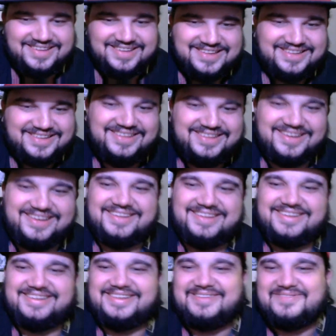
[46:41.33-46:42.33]
Let me
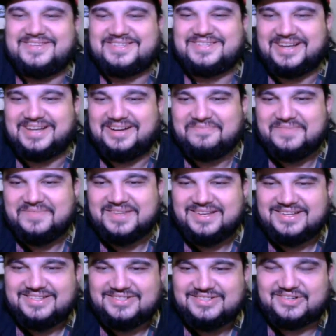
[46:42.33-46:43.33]
stop.
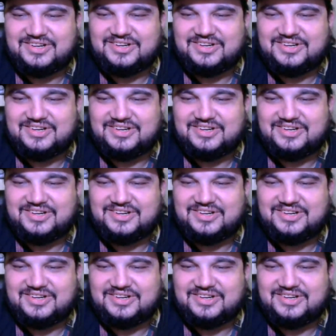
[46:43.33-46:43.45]
Draconic